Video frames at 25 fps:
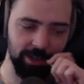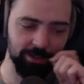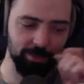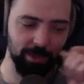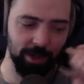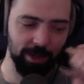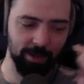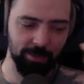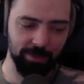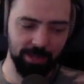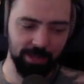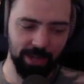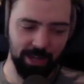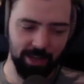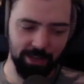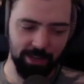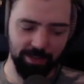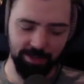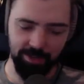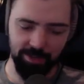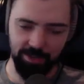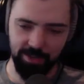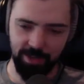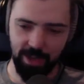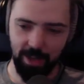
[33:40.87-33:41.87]
what I'm saying
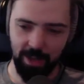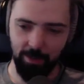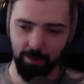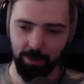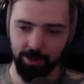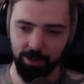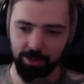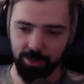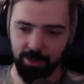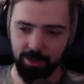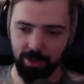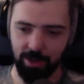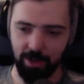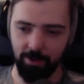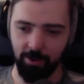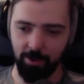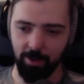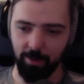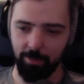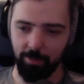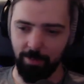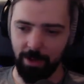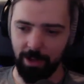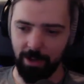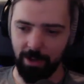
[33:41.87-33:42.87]
is just I wish that I
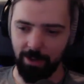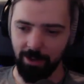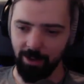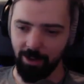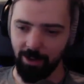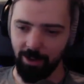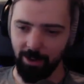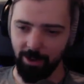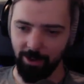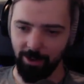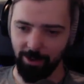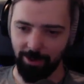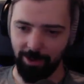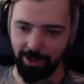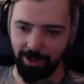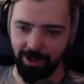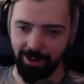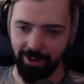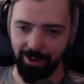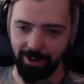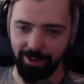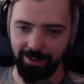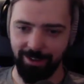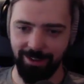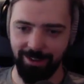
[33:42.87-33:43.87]
were better earlier.